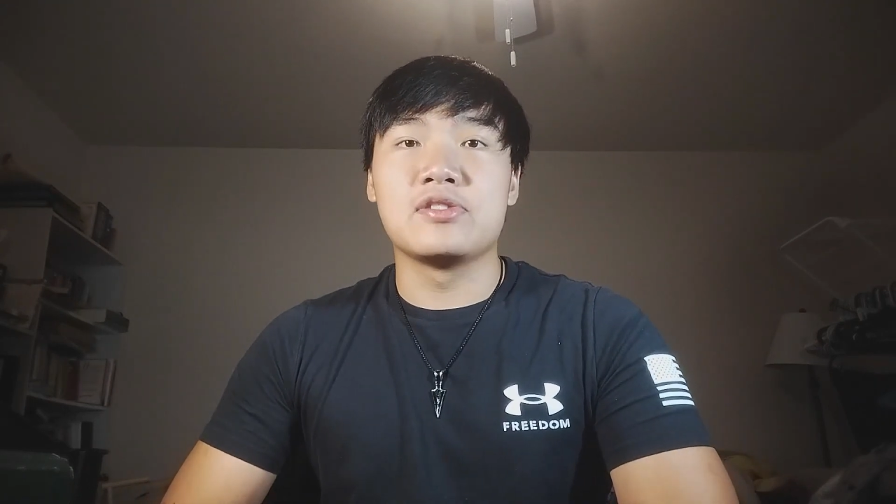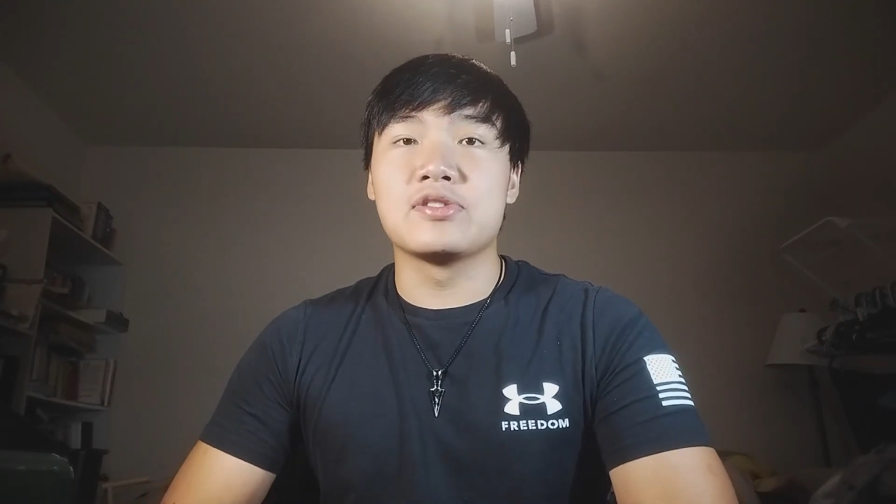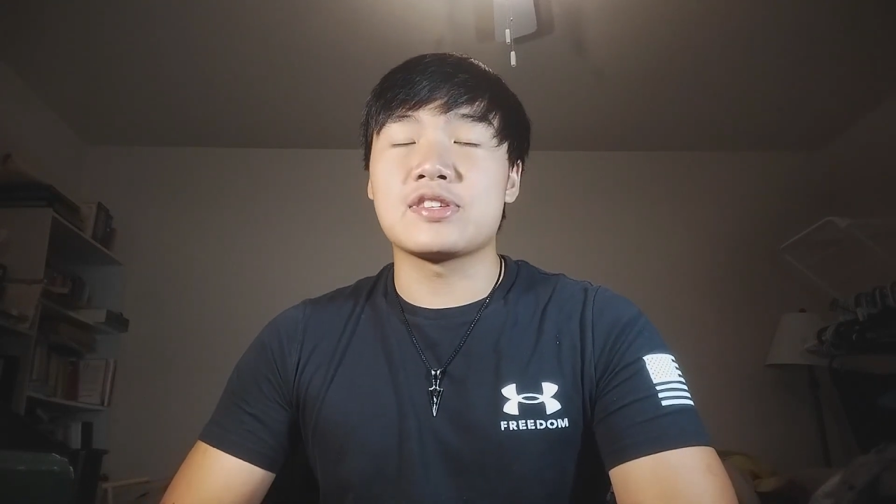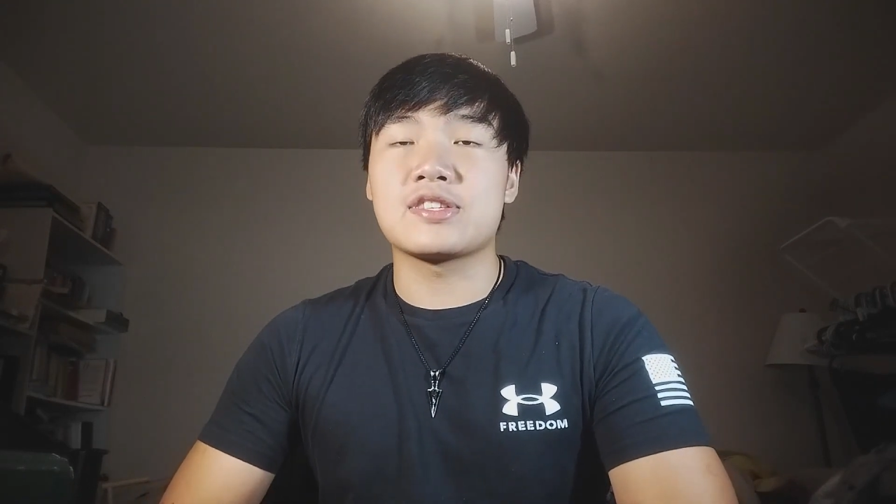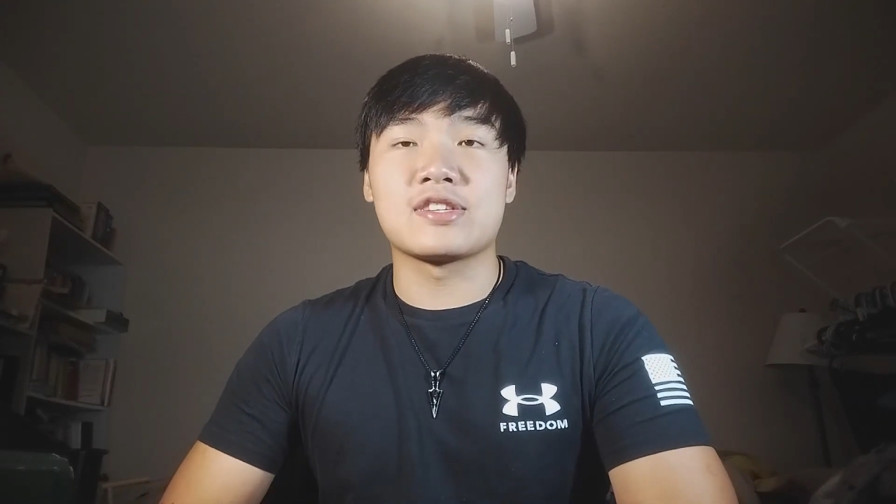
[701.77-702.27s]

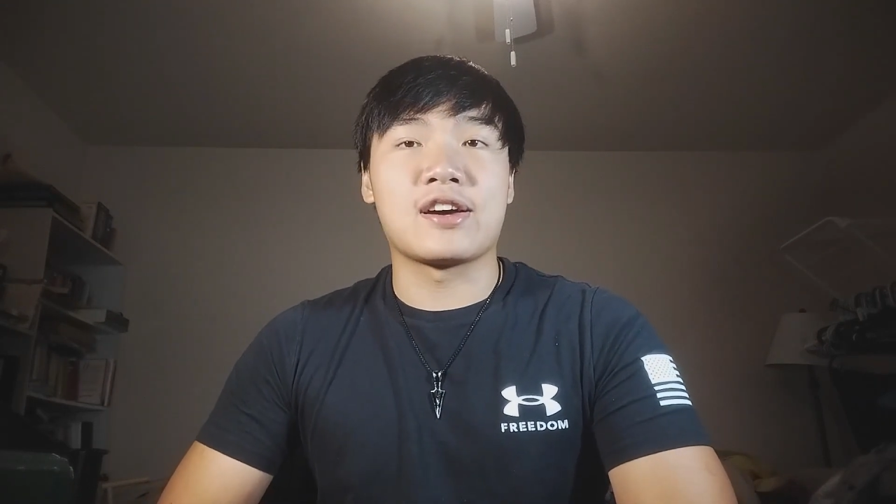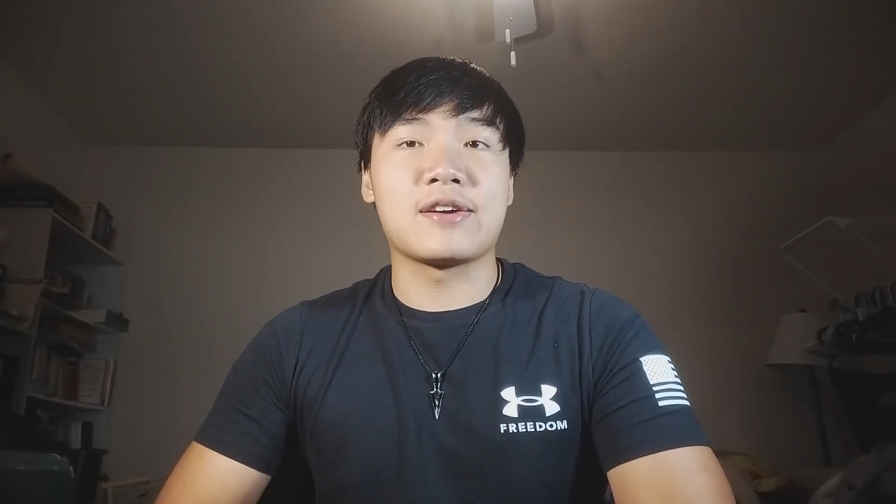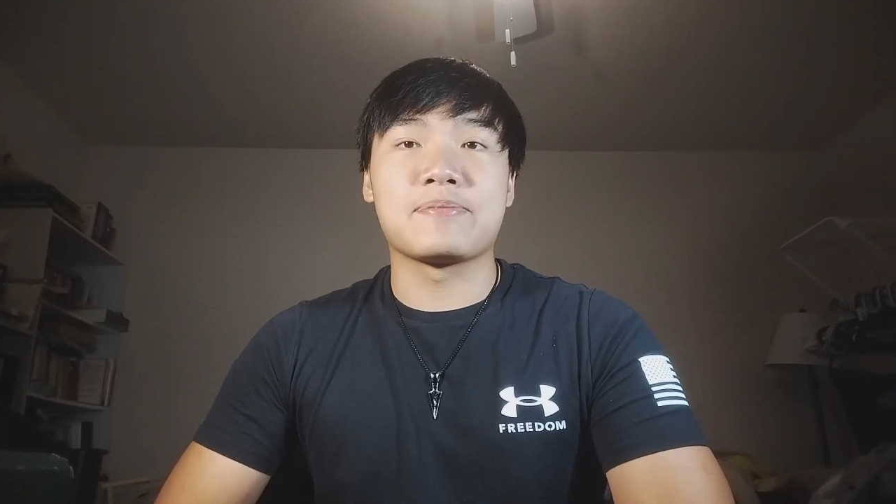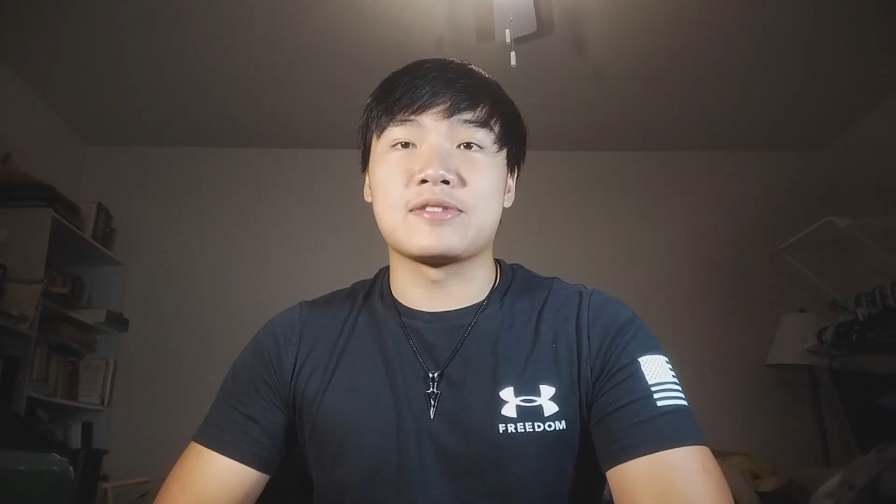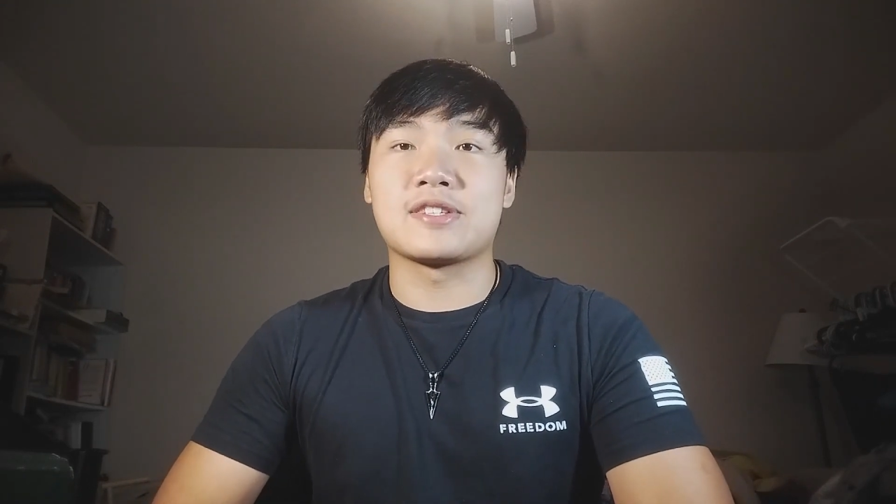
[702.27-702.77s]
use this
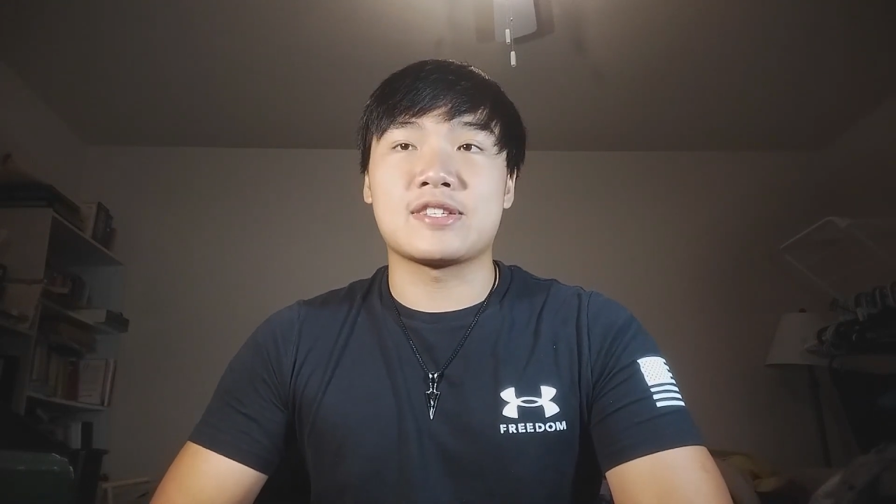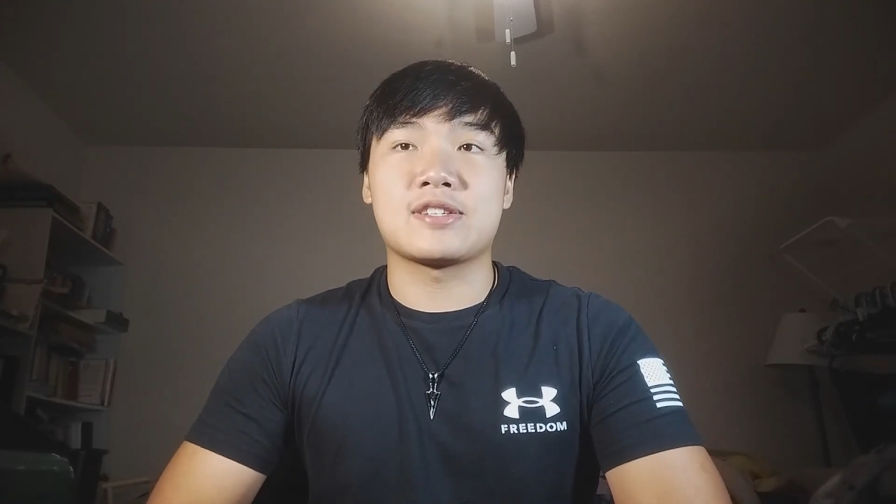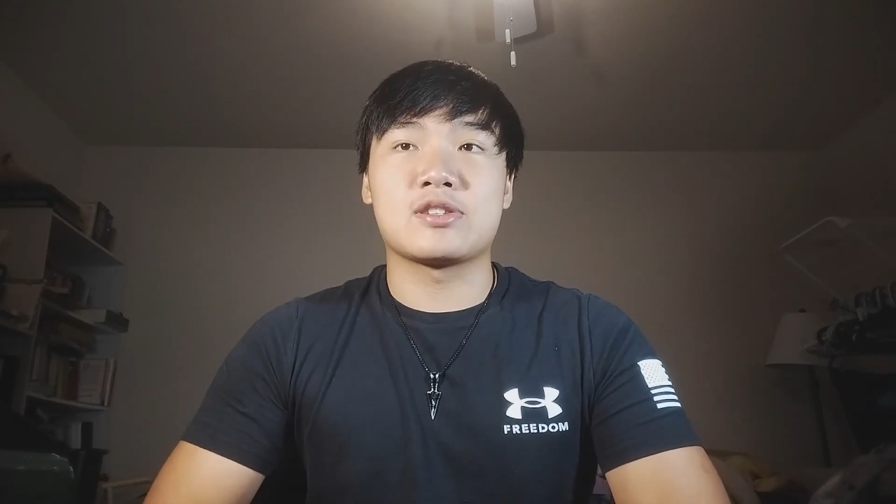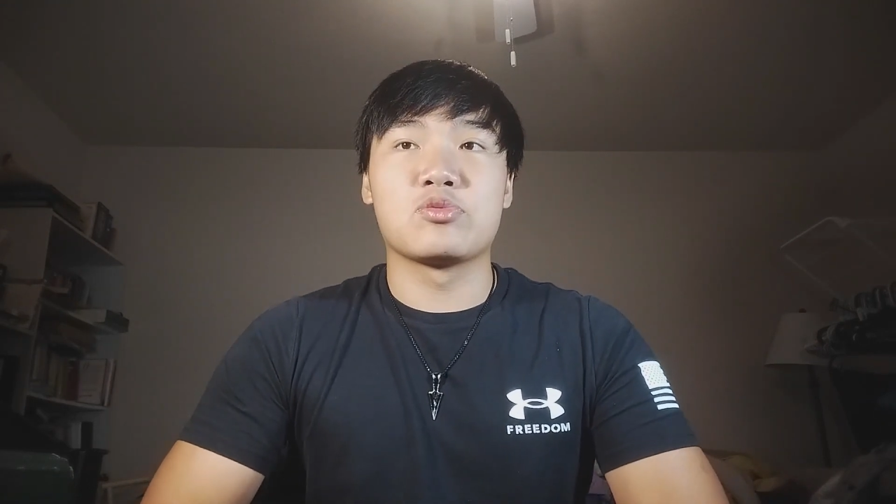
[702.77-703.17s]
time just